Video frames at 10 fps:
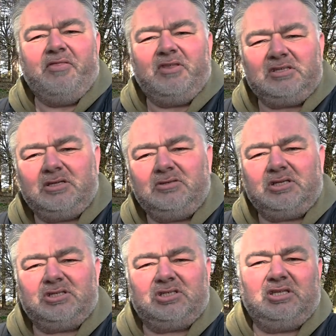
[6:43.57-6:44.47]
There's no
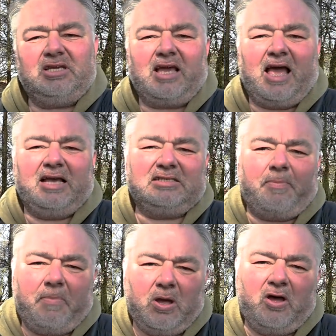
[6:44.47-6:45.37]
such thing as the
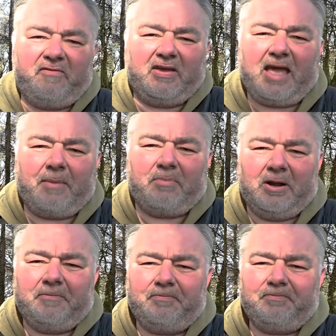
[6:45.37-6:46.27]
perfect camera.
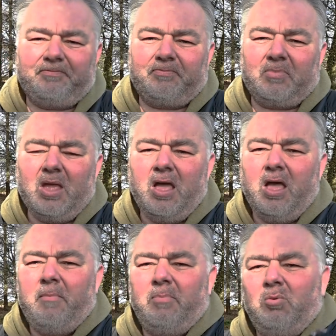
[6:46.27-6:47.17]

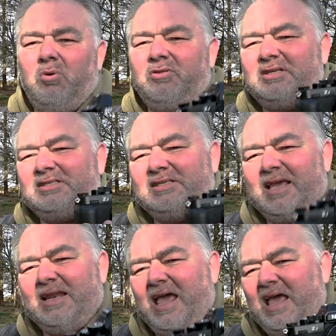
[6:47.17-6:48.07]
But what the
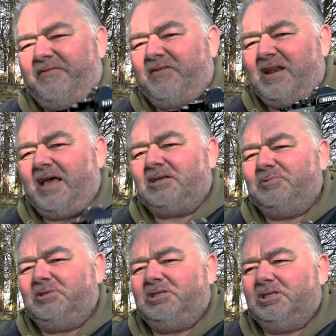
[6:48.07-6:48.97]
ZF allows
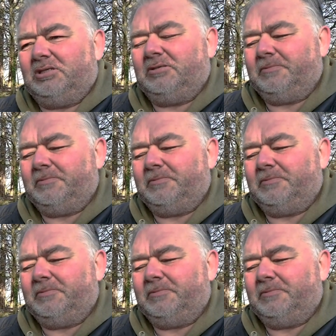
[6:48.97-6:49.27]
me to do